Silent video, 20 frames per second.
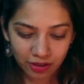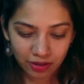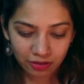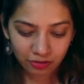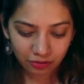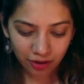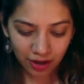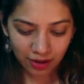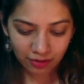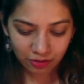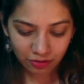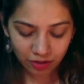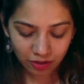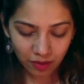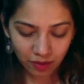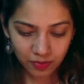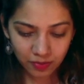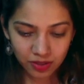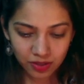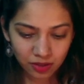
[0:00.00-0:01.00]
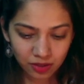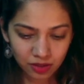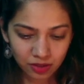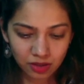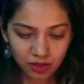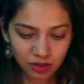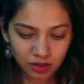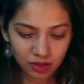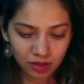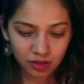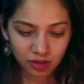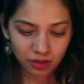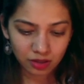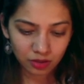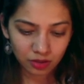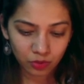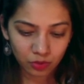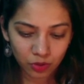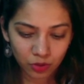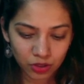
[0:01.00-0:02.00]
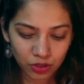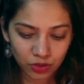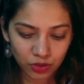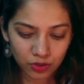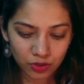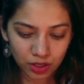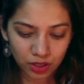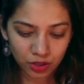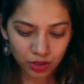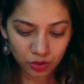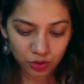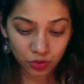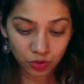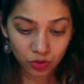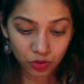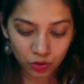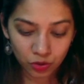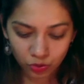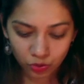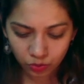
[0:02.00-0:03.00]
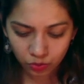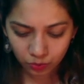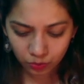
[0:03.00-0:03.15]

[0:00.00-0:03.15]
5 of Cups here. What you need to do.